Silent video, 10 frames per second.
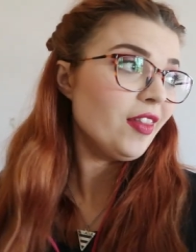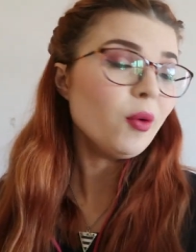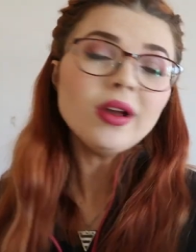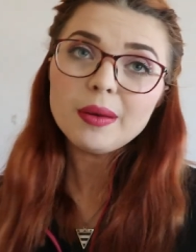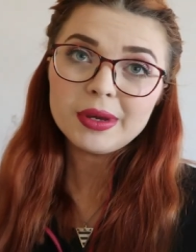
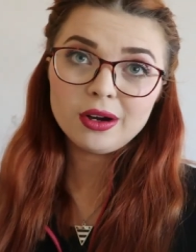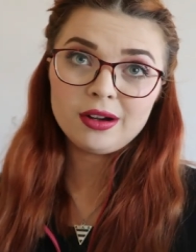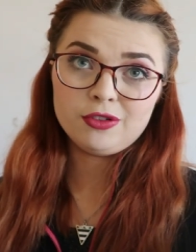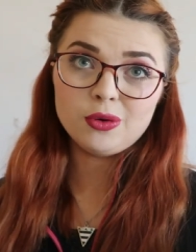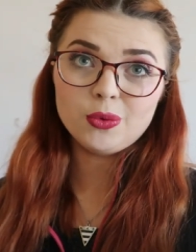They won't let me go
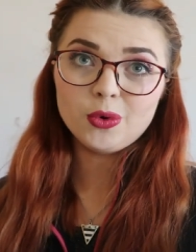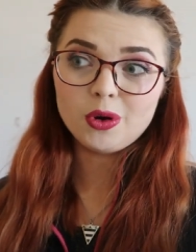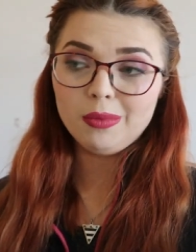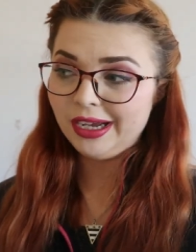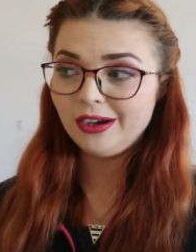out for a walk
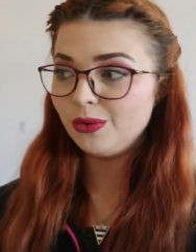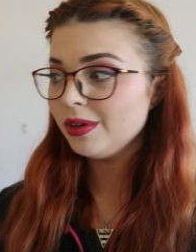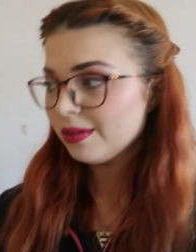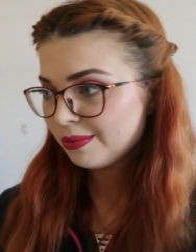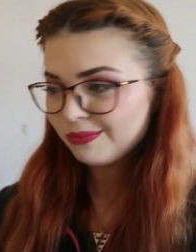on my
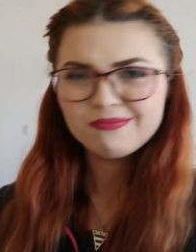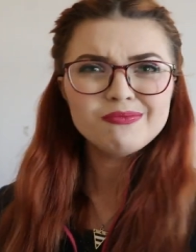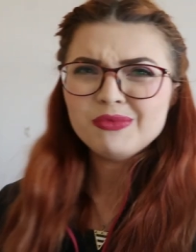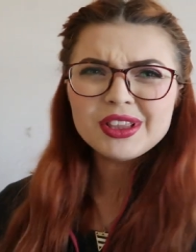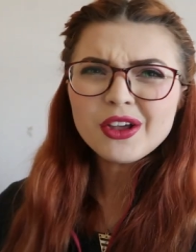own,
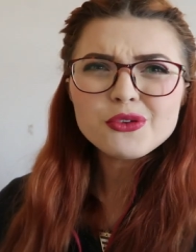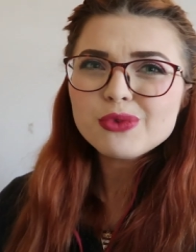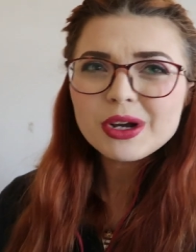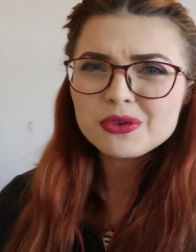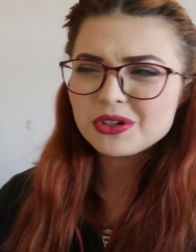with no
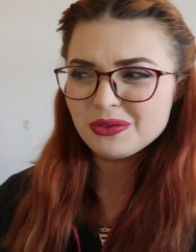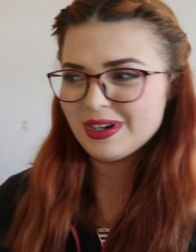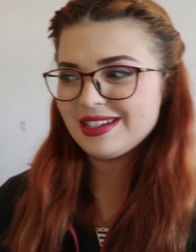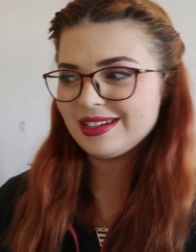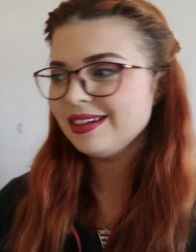real good
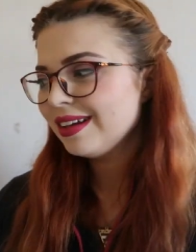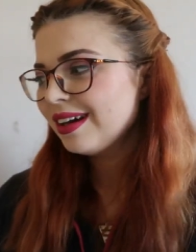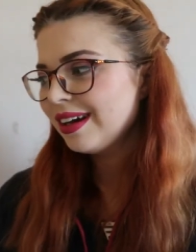reason.